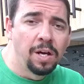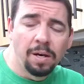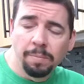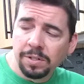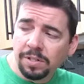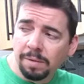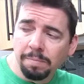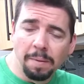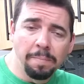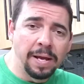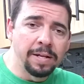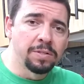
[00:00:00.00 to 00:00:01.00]
much like my
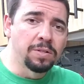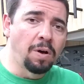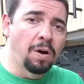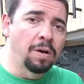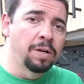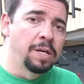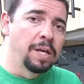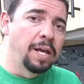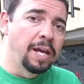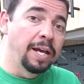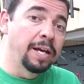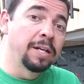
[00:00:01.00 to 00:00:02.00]
bandsaw,
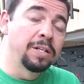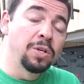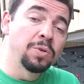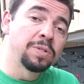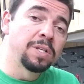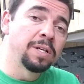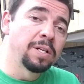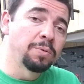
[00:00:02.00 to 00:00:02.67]
and used it.